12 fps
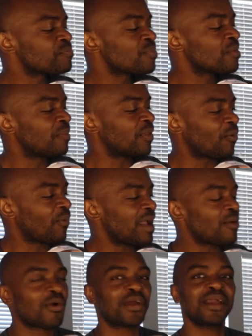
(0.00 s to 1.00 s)
But the way
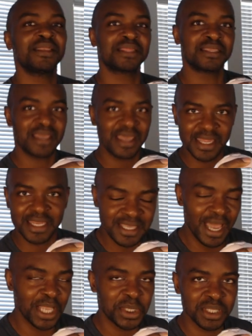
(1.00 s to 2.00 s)
it works, it
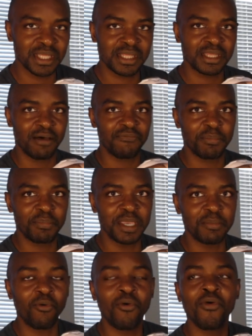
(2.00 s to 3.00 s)
attaches itself to
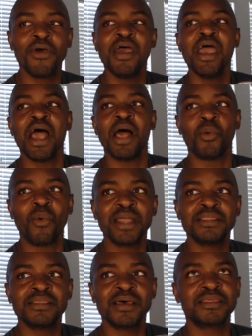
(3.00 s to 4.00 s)
people. And the way
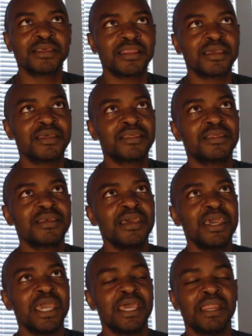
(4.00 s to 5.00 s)
it does it is,
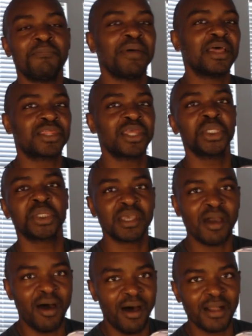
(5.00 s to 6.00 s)
it essentially
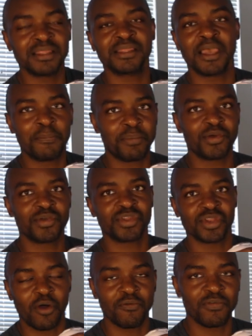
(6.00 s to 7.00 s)
haunts a
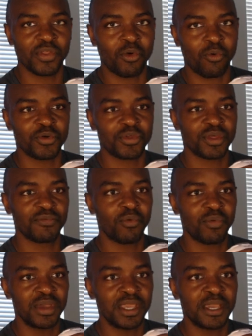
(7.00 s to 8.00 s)
person over the course of a
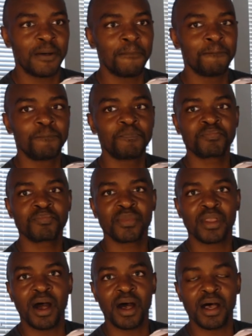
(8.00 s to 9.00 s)
week,
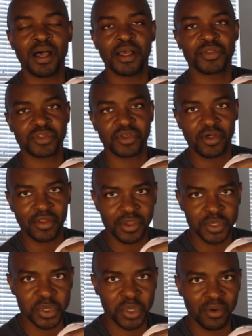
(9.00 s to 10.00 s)
slowly
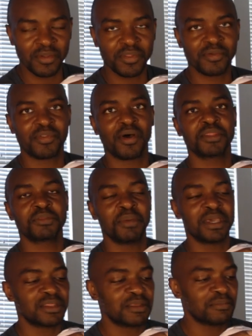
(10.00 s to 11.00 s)
controlling their thoughts,
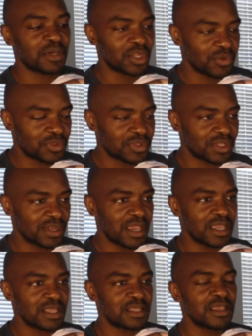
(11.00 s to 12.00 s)
making them
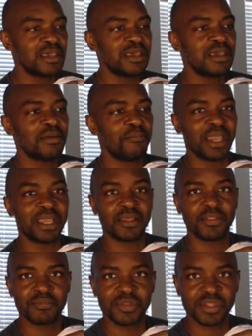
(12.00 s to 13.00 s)
hallucinate,
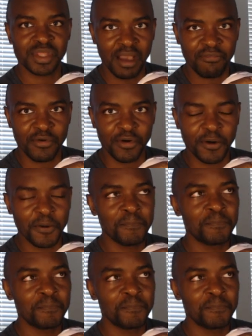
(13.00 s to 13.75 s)
making them suffer.